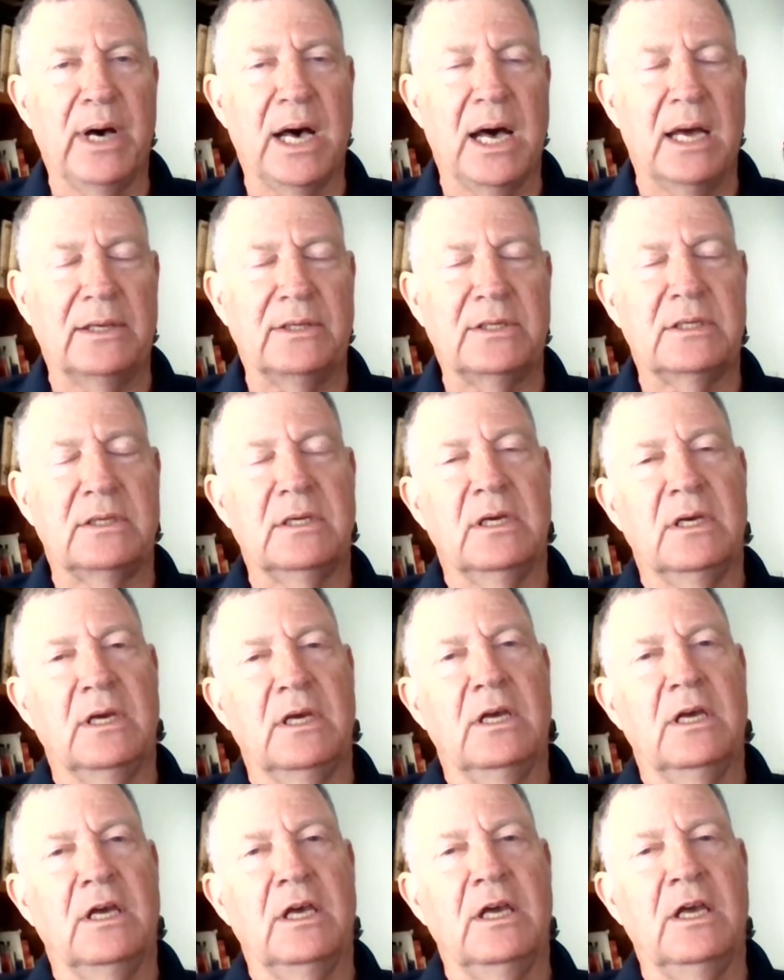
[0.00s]
But
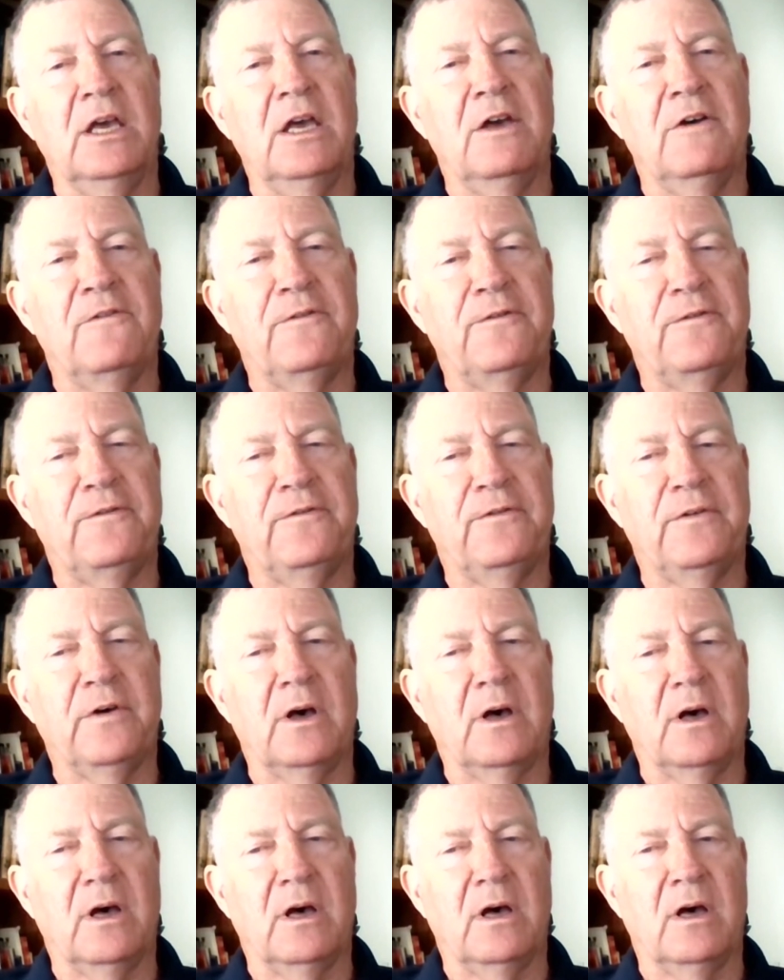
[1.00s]
if
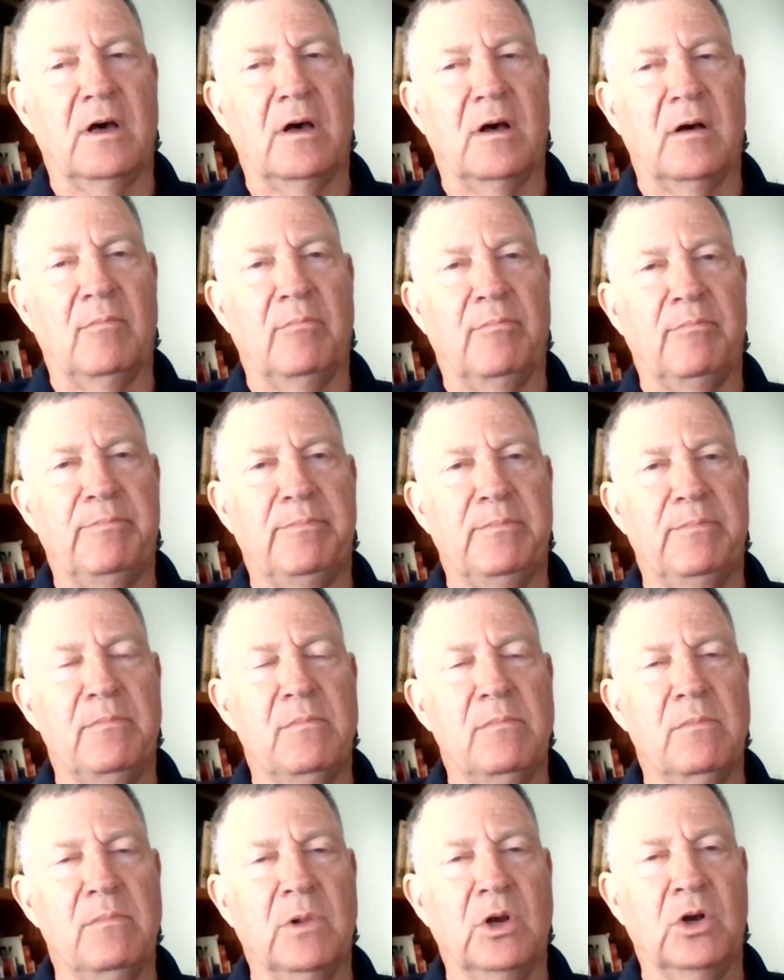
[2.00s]

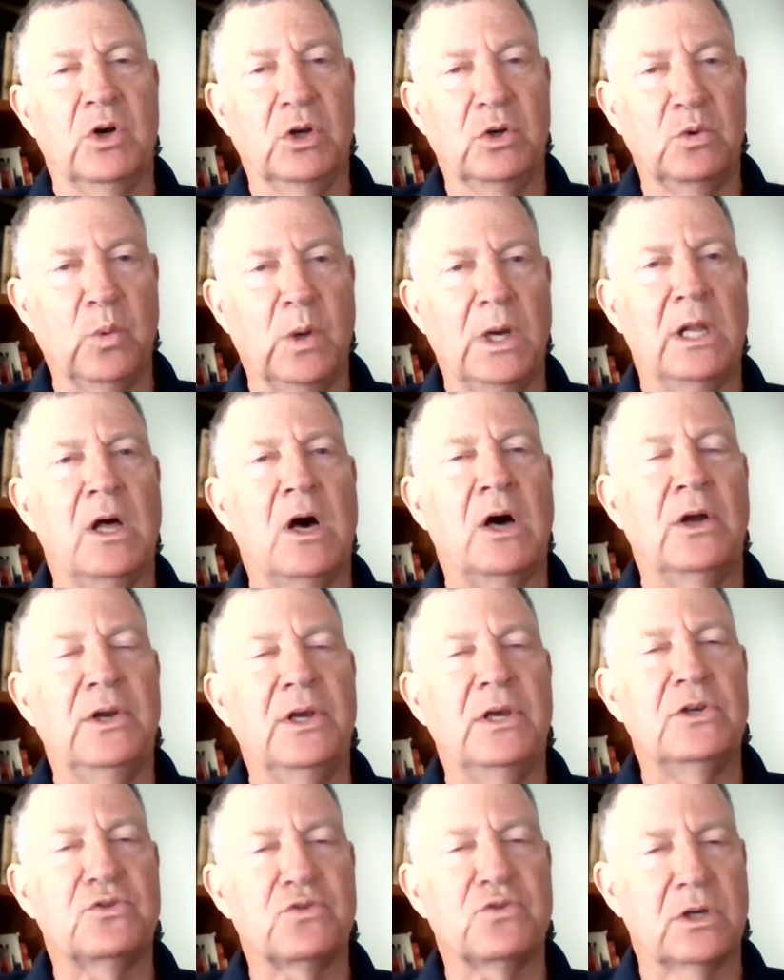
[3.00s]
goodwill
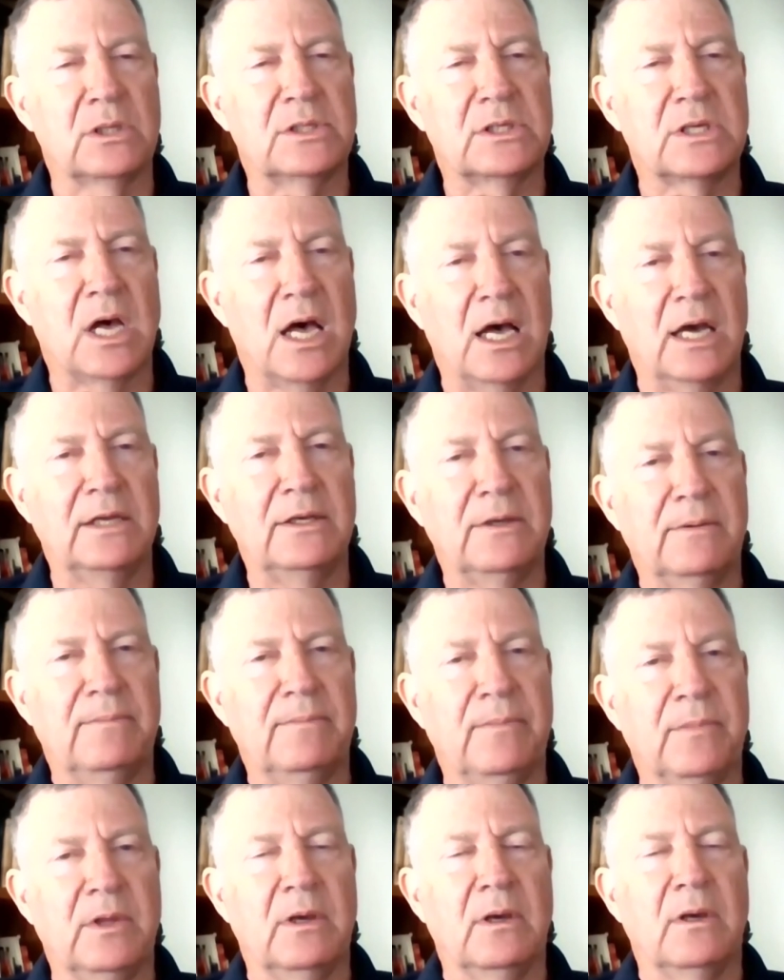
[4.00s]
on Israel's side,
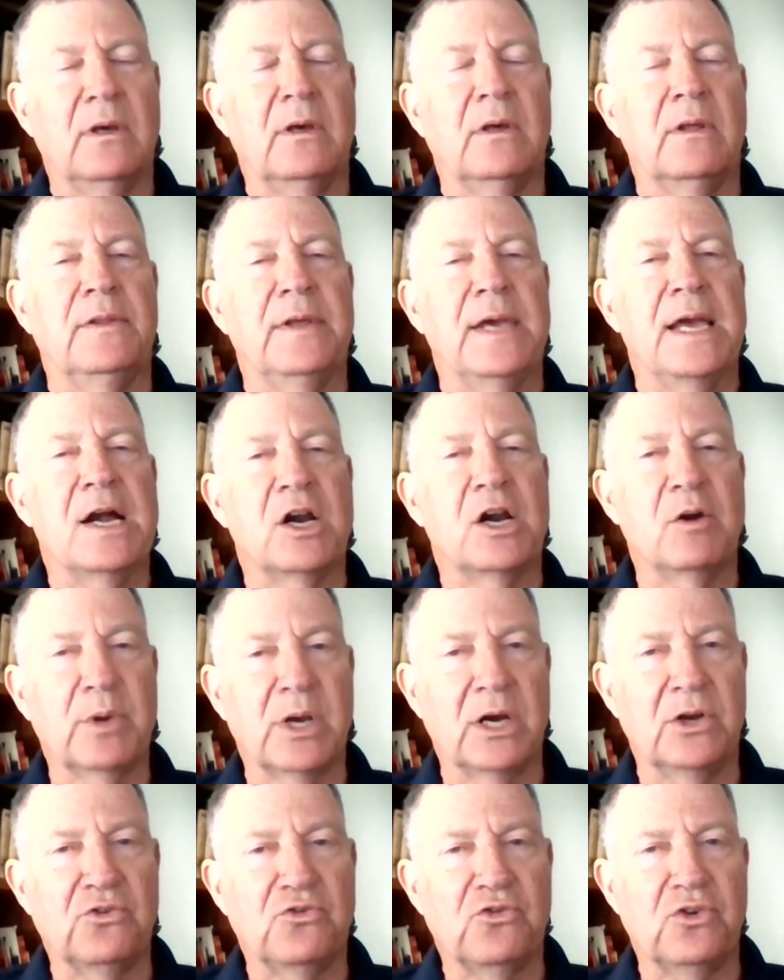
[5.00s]
the
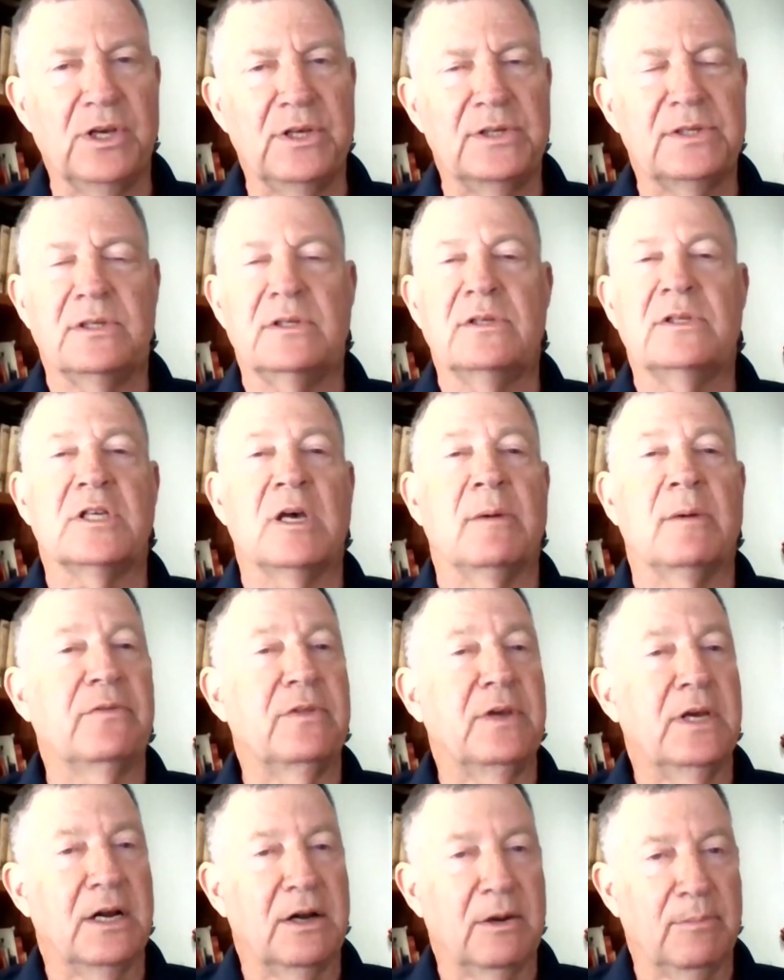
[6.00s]
Arab countries,
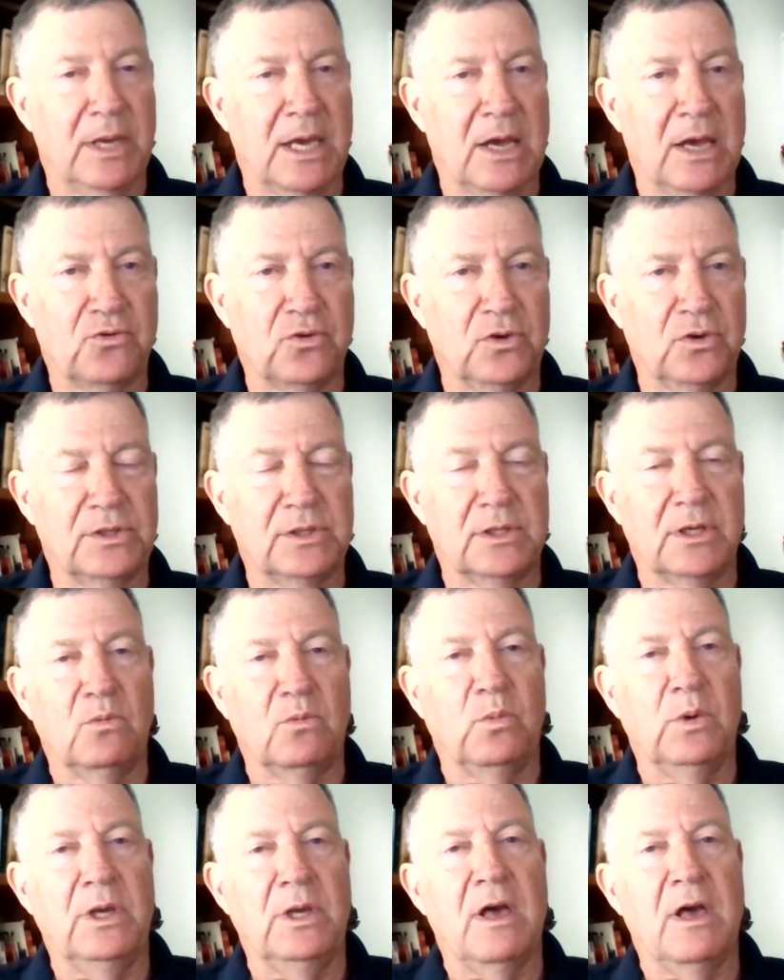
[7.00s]
some of the Arab countries
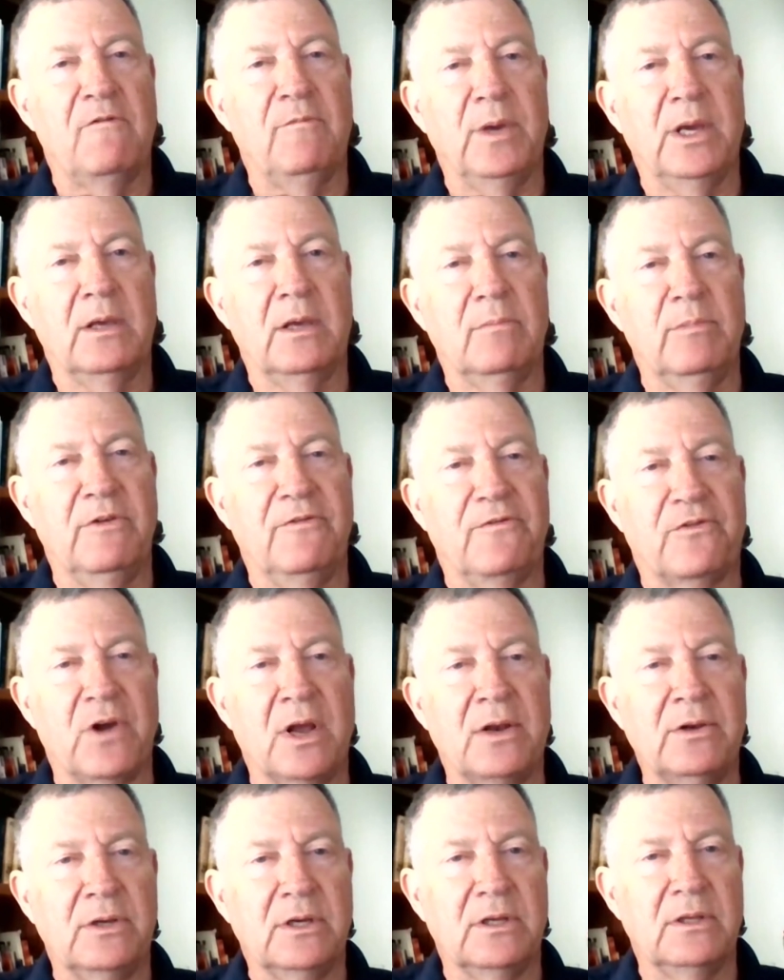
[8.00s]
that we have
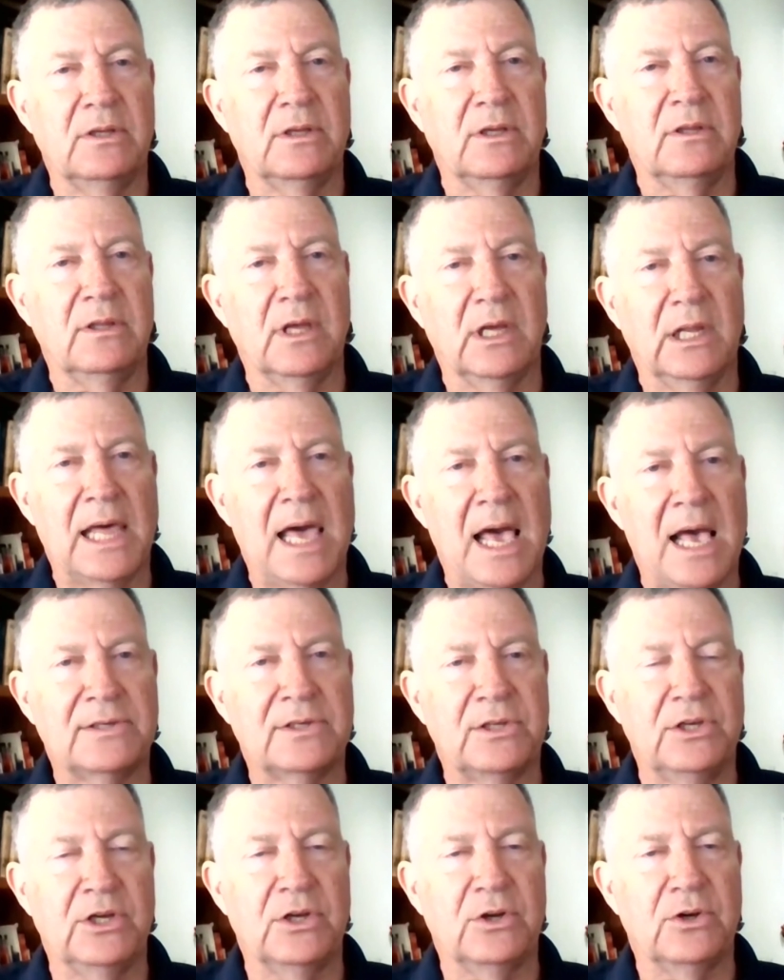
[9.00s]
befriended in the
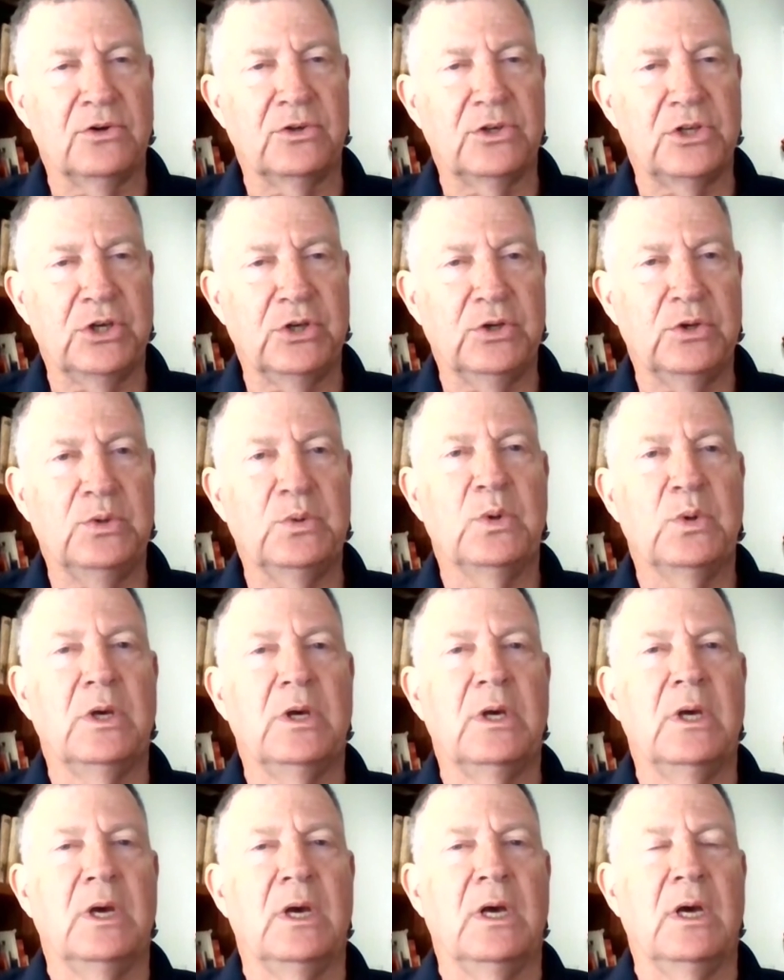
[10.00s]
last year or two,
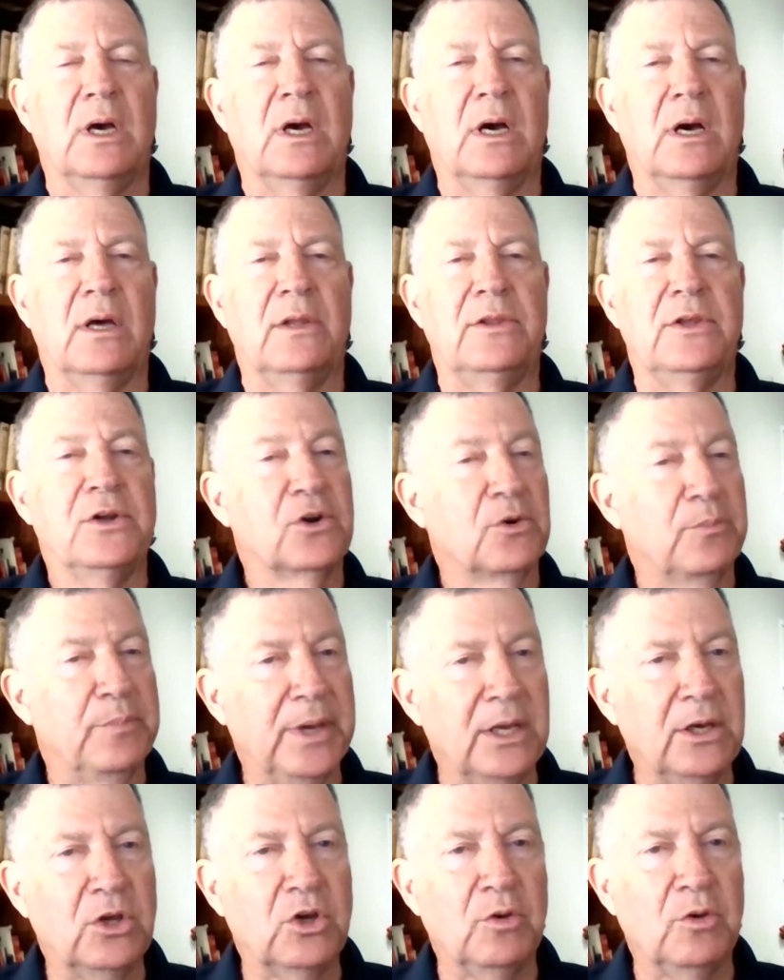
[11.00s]
the
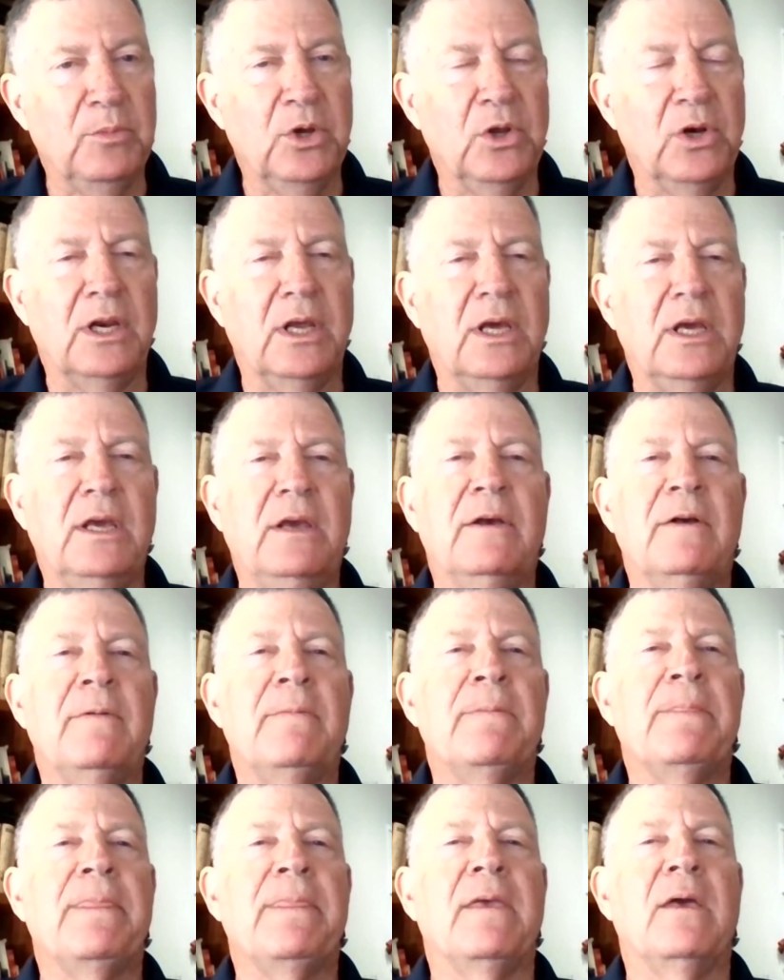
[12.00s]
European community